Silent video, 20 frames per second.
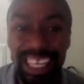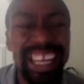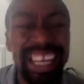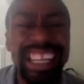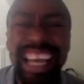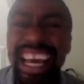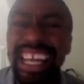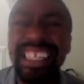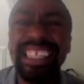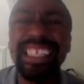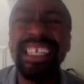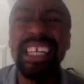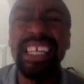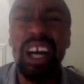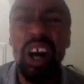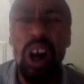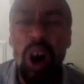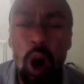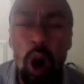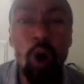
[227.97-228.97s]
That is the
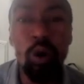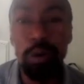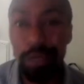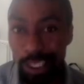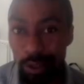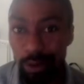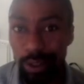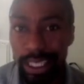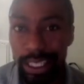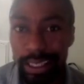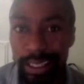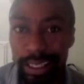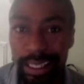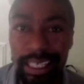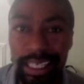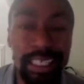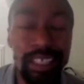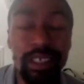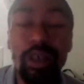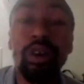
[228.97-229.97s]
only reason he's
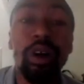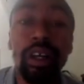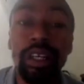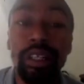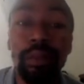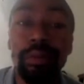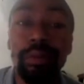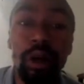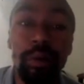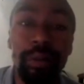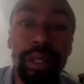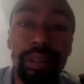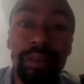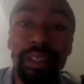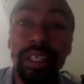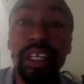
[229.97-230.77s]
still on at the moment.